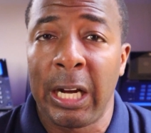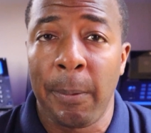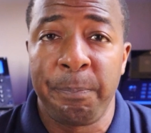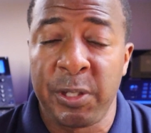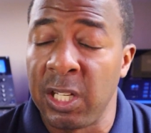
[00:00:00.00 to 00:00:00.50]
like
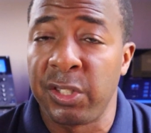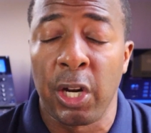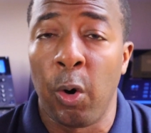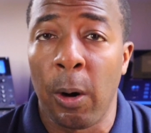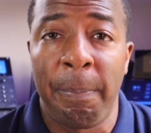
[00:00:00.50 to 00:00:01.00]
a
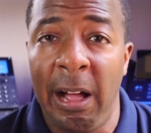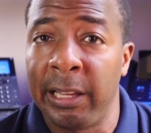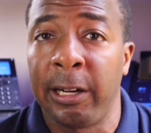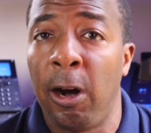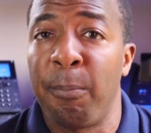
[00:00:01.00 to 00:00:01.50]
Cisco or a
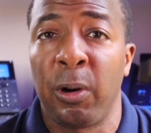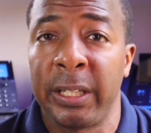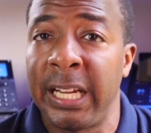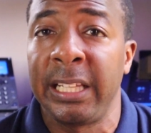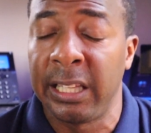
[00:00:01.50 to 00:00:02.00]
Polycom or
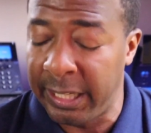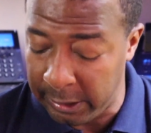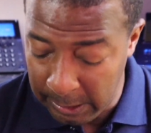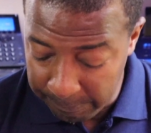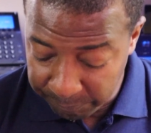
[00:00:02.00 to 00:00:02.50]
a Yealink.
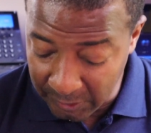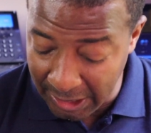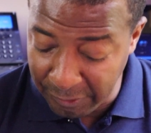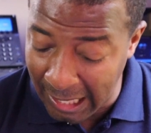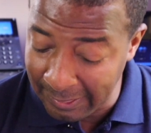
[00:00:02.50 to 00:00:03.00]

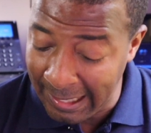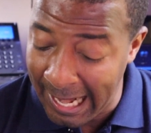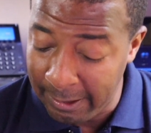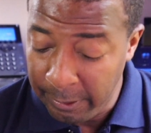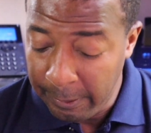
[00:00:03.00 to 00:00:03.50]
They've got
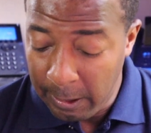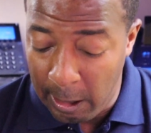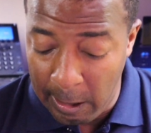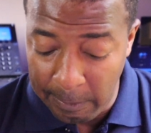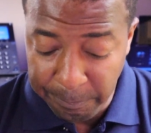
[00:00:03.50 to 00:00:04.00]
that.
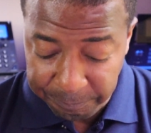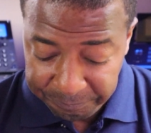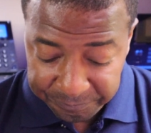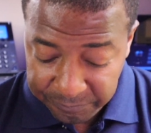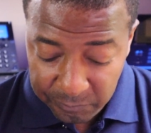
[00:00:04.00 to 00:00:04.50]
Um,
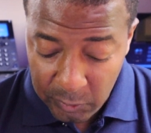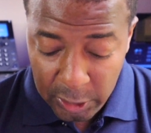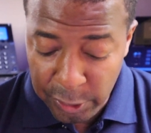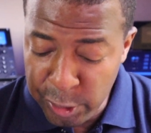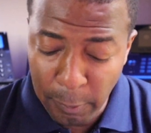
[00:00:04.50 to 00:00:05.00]

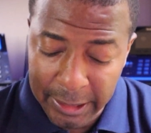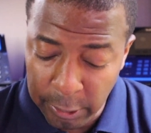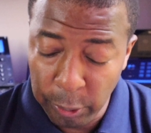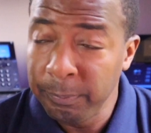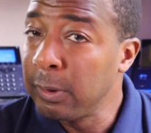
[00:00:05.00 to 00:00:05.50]
so,
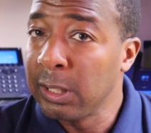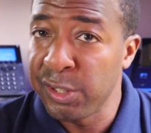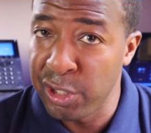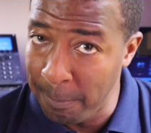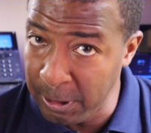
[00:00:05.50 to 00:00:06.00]
anywho,
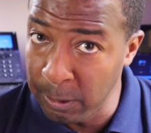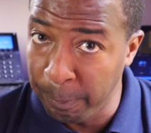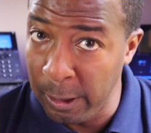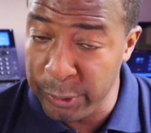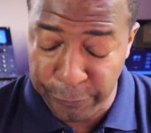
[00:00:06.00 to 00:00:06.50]
let's jump into the
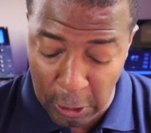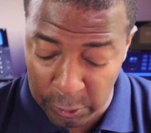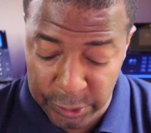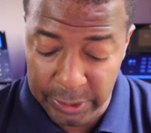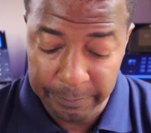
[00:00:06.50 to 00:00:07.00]
pros
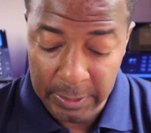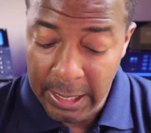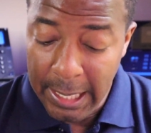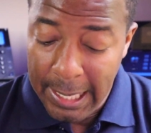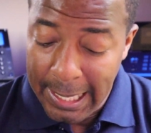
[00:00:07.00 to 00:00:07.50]
first.
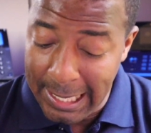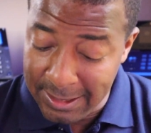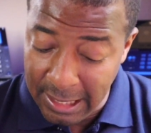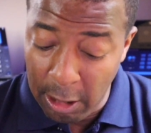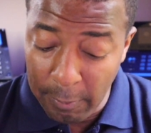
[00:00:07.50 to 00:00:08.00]

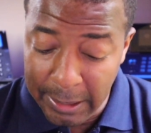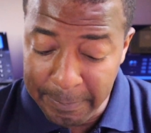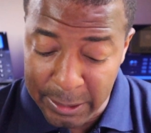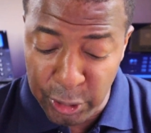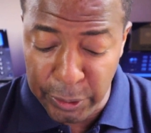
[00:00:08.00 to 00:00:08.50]
As I already
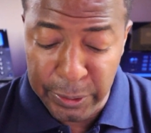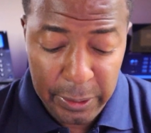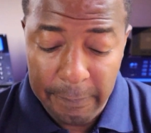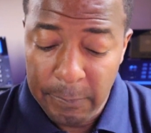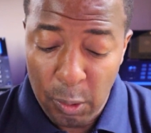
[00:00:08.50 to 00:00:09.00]
mentioned,
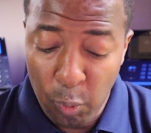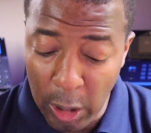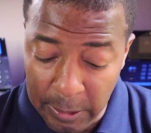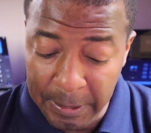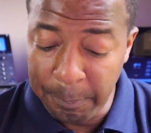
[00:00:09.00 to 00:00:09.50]

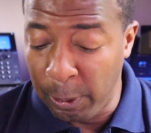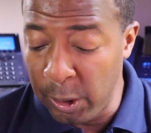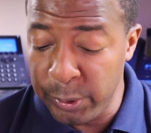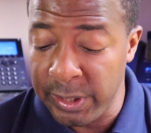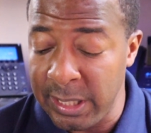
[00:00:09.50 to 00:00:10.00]
one of the big
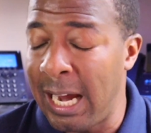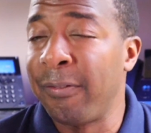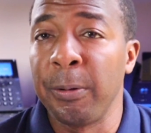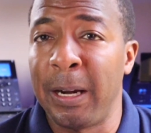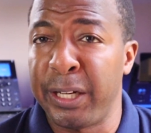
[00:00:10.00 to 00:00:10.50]
pros is
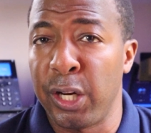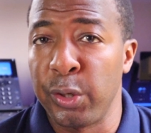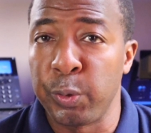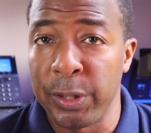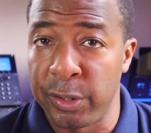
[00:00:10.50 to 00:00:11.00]
everybody
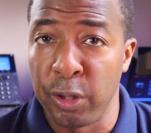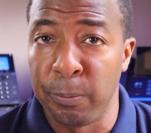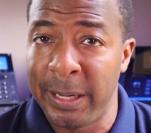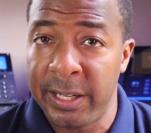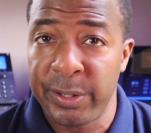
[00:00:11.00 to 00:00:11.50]
knows what
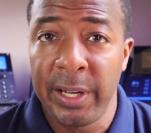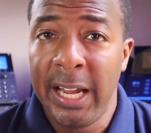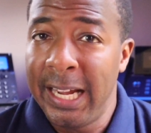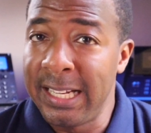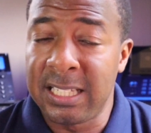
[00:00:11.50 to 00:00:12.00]
Zoom is
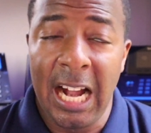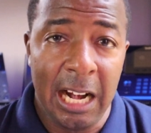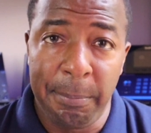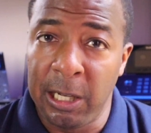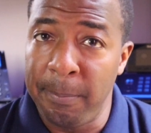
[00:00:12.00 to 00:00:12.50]
it's
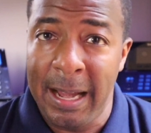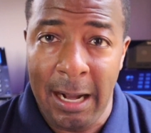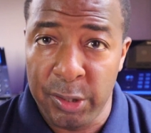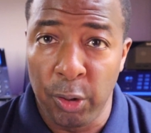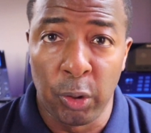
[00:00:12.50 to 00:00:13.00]
kind of become a
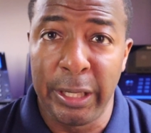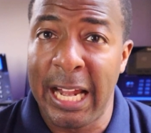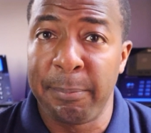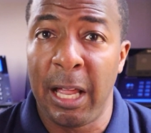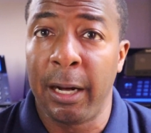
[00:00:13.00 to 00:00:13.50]
household
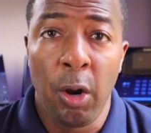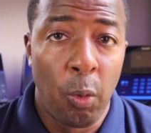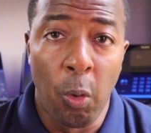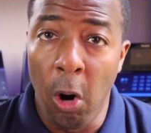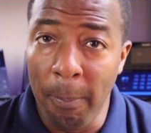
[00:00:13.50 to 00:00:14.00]
name like
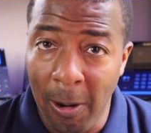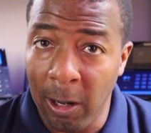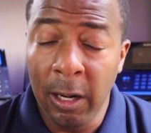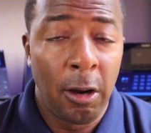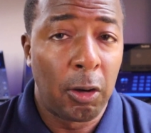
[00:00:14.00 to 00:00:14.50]

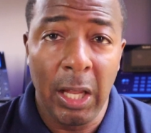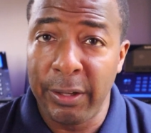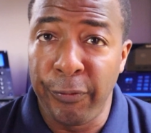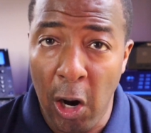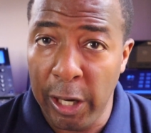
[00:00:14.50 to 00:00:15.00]
Walmart or
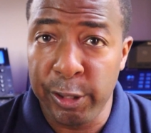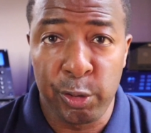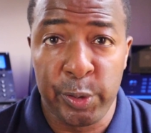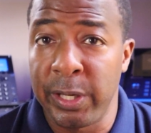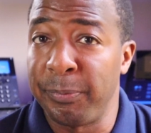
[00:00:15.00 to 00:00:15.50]
like
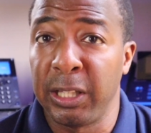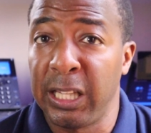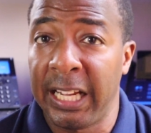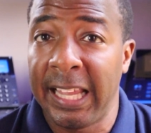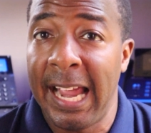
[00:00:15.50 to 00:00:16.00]
Vonage or something
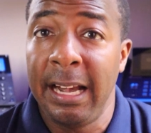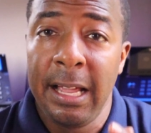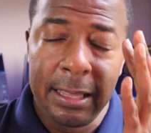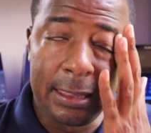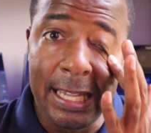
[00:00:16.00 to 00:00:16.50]
like
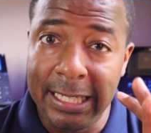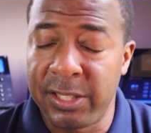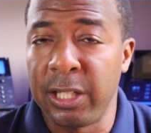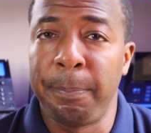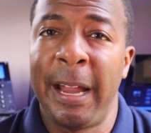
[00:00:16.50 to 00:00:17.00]
that,
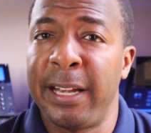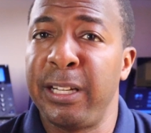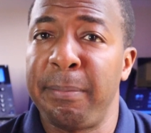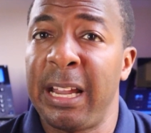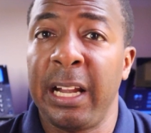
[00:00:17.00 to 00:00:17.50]
thanks to the
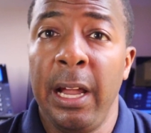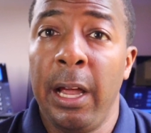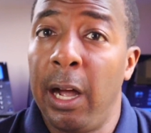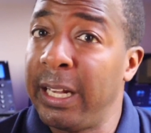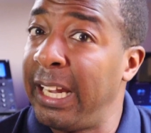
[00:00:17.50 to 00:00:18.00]
pandemic.
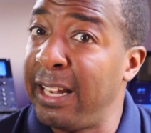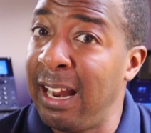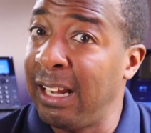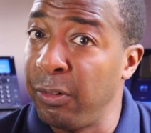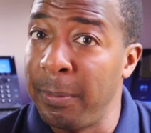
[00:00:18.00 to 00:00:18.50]
Again,
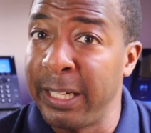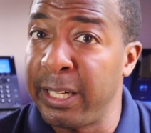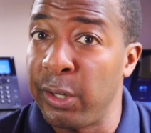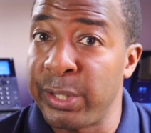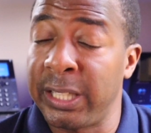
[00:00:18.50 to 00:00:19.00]
not everybody
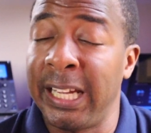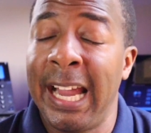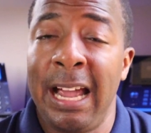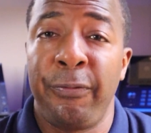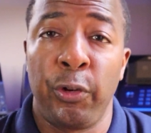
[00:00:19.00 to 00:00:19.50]
knows that they
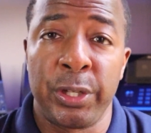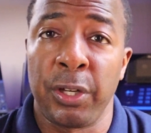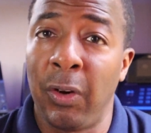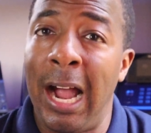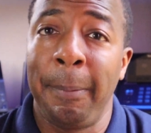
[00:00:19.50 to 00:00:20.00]
have voice
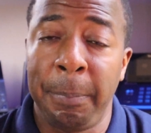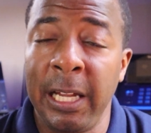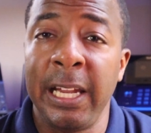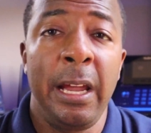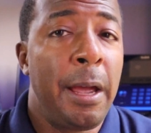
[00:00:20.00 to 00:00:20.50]
over
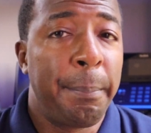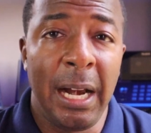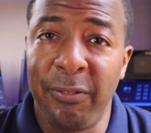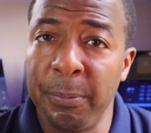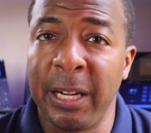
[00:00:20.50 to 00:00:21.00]
IP,
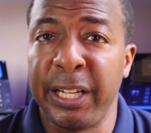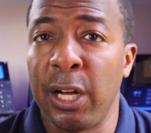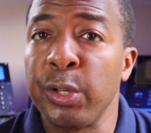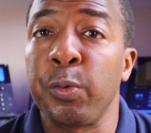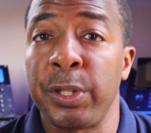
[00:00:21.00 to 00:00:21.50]
but everybody
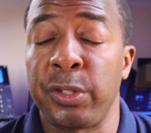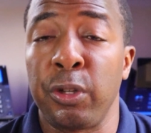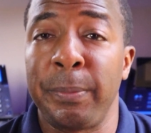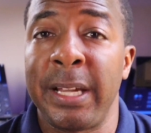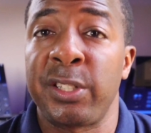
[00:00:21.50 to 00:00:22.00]
knows what
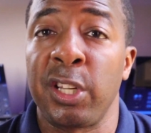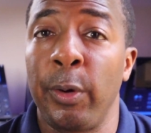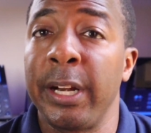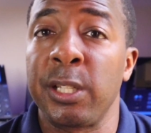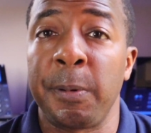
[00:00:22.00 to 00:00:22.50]
Zoom is,
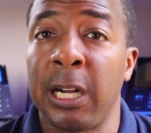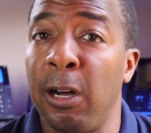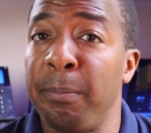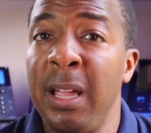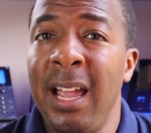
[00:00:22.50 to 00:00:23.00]
so it has
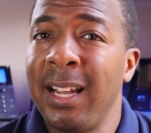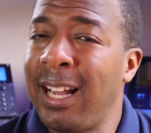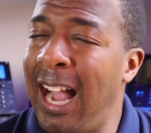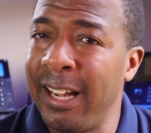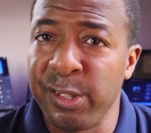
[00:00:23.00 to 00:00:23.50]
become
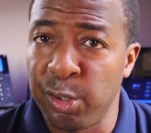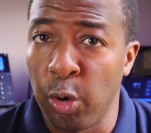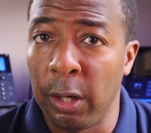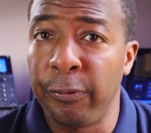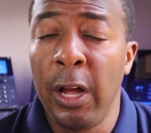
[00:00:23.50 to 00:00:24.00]
kind of
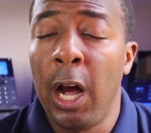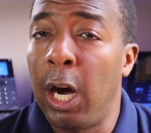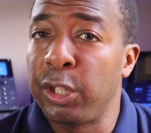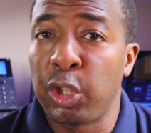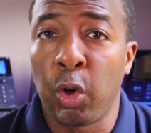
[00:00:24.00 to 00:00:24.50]
sort of
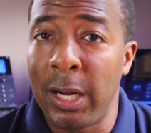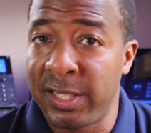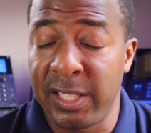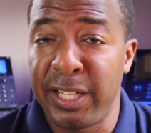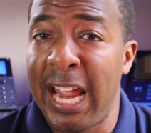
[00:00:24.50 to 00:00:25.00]
a
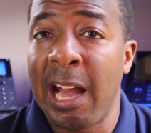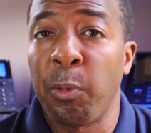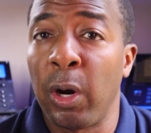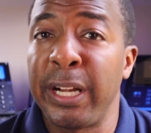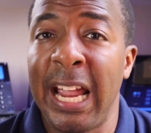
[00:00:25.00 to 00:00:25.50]
trusted
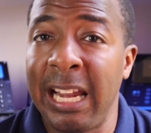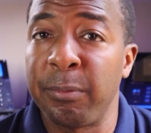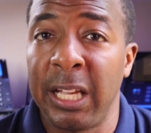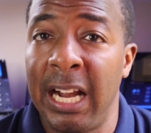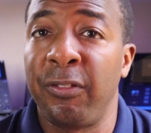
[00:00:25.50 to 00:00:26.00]
name or a
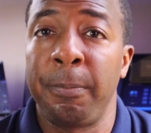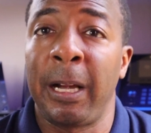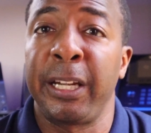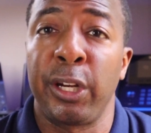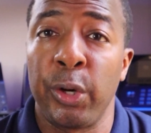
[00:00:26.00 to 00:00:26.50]
name that
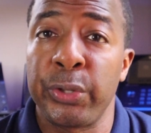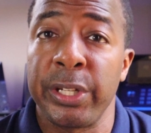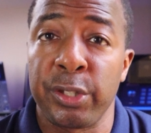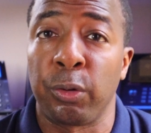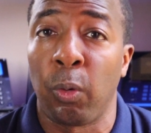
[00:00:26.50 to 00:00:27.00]
everybody
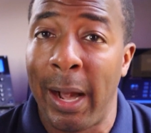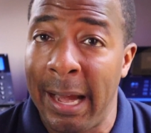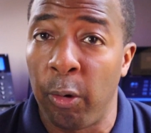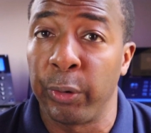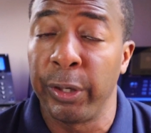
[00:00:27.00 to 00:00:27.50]
knows is
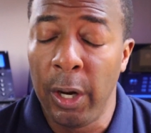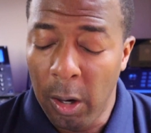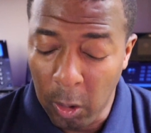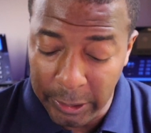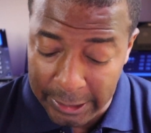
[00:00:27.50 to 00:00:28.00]
around
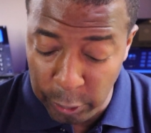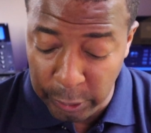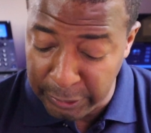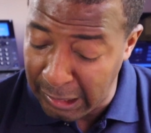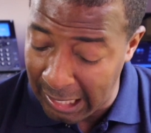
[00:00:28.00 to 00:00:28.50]
or that you
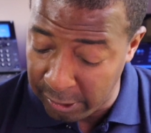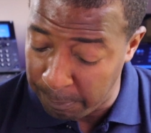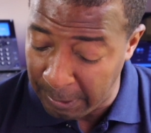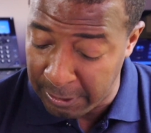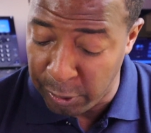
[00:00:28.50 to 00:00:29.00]
can kind of
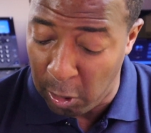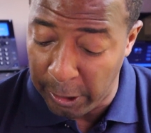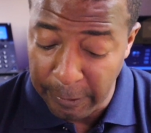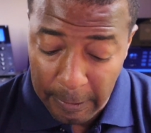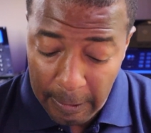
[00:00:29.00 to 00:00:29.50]
depend
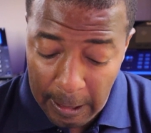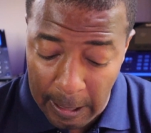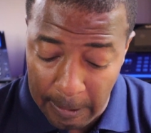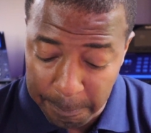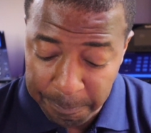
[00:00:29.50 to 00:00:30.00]
on.
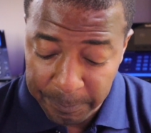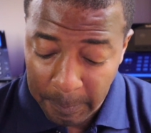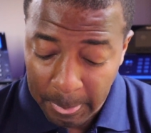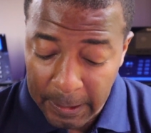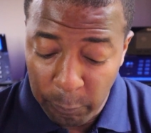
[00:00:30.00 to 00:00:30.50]
Um,
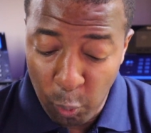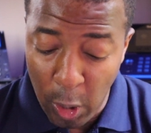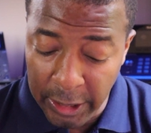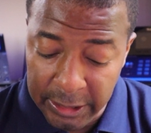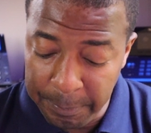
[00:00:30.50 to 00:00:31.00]

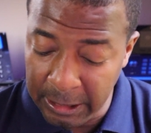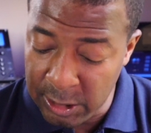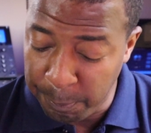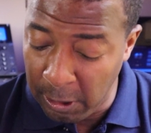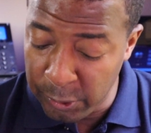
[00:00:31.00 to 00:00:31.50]
one of the
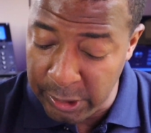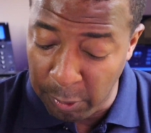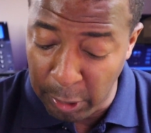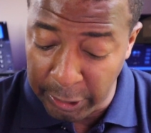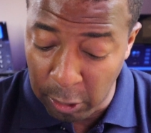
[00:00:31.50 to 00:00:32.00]
biggest pros that
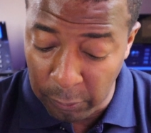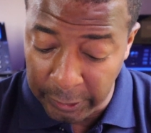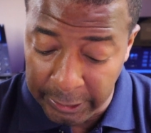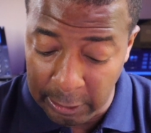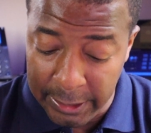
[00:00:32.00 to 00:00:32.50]
I want to go
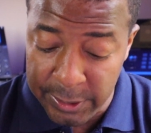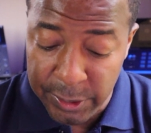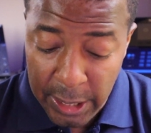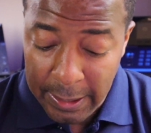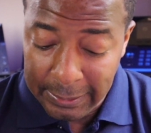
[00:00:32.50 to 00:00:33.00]
over here
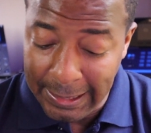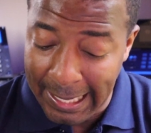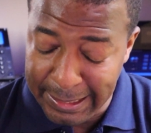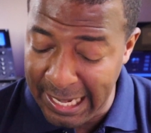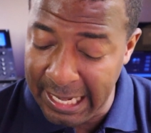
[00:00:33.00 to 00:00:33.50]
is
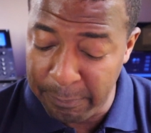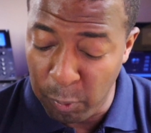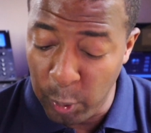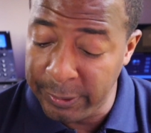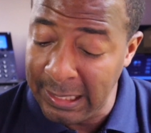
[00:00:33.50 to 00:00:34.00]
that
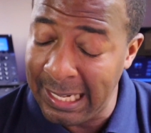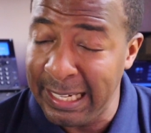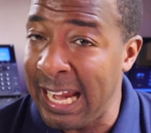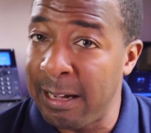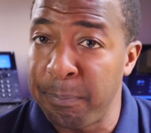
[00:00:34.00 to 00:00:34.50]
name, with
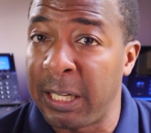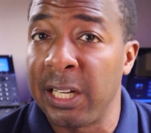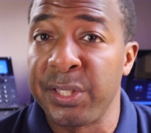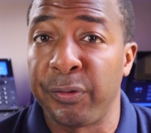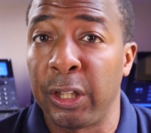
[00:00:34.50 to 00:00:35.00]
that name,
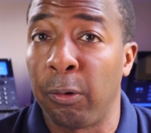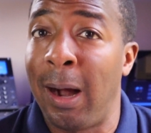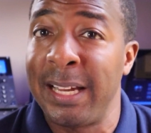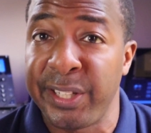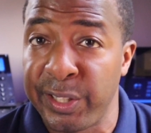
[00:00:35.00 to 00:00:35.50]
because of their
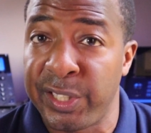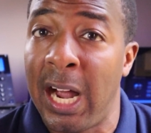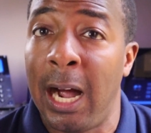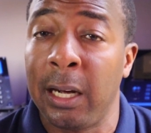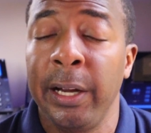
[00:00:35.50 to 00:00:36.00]
rising
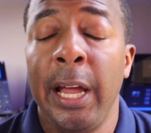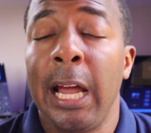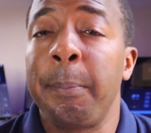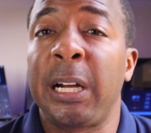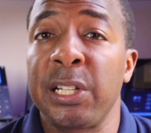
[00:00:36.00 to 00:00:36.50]
stock
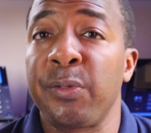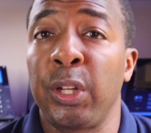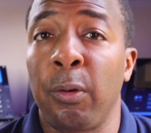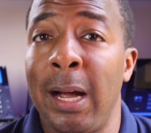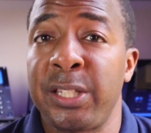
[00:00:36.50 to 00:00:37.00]
and because of
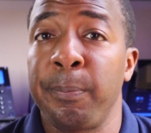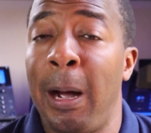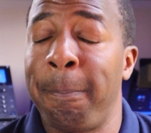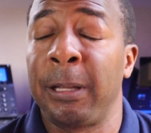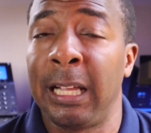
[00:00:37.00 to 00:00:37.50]
their rising
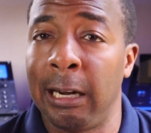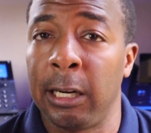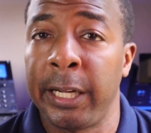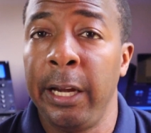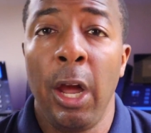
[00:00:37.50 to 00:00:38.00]

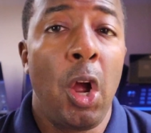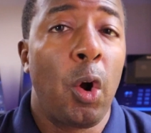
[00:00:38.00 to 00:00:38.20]
popularity,